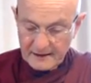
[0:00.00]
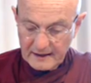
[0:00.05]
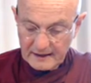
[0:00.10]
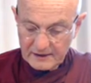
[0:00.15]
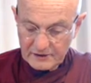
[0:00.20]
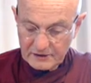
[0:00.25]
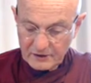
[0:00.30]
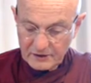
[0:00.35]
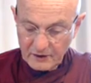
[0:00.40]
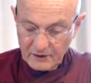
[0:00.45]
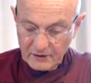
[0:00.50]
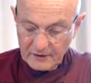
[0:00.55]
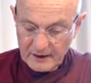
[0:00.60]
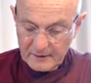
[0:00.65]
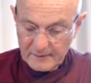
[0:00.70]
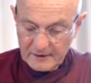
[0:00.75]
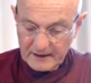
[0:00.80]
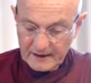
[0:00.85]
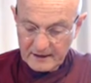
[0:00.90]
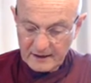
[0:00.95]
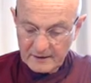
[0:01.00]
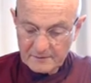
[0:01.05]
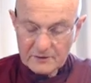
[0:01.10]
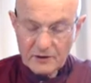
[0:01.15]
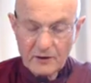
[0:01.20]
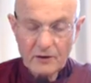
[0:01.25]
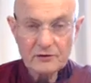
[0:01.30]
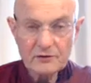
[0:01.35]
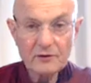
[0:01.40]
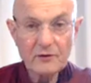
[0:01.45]
and so there becomes
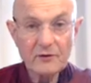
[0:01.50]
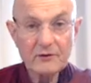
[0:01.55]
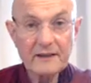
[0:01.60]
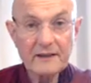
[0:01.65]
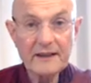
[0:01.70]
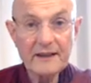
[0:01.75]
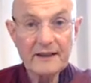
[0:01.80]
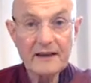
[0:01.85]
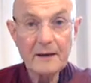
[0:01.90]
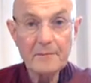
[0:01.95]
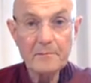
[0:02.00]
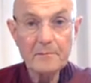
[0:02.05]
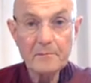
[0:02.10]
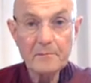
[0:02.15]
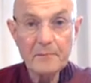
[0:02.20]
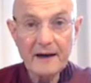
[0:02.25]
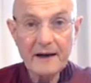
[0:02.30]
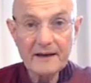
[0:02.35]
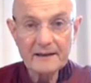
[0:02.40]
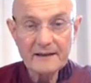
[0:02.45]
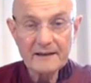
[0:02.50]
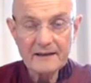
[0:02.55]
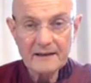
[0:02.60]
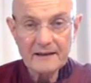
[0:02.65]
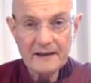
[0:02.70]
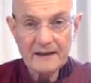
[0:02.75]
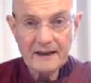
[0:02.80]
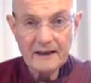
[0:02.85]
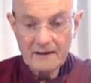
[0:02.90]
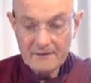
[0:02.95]
also the
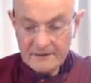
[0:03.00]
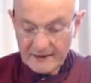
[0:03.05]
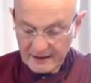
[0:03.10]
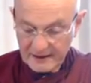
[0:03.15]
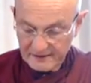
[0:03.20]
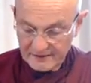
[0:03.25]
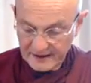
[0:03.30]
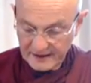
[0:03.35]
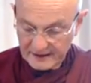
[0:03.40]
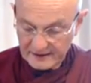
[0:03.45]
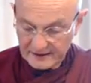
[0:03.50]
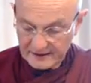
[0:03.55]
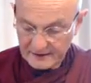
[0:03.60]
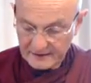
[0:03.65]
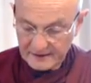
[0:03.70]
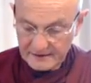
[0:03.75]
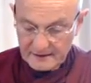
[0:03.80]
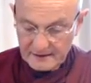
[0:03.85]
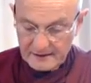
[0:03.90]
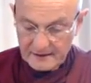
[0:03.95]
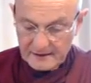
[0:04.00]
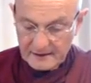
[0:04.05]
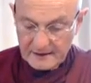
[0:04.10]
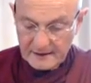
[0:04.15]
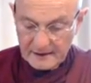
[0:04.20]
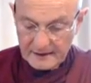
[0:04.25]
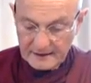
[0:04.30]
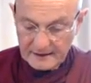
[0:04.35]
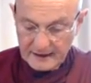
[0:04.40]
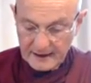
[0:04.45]
abandoning of that fetter,
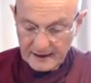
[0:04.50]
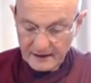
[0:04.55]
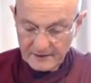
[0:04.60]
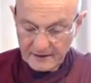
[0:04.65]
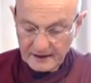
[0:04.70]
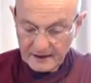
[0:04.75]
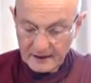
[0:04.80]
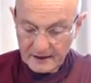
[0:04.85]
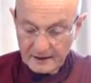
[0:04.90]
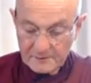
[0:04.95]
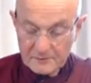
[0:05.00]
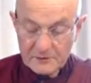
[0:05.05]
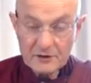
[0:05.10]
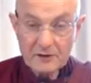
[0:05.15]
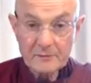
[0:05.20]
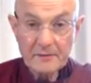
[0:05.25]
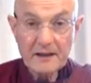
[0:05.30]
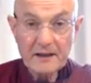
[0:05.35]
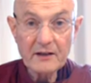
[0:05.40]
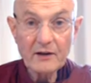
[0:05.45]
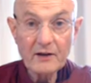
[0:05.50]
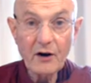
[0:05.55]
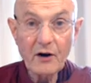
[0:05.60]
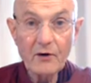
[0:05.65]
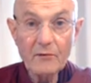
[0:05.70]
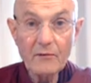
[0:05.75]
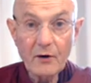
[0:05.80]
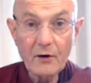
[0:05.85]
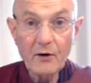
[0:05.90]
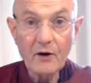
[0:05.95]
and how there comes to be
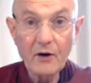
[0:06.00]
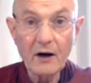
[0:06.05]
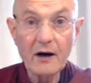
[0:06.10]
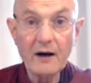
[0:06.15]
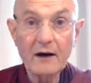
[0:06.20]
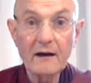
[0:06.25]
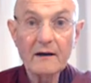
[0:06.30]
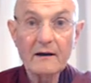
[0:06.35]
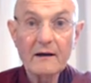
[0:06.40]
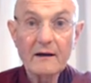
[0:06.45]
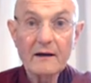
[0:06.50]
no more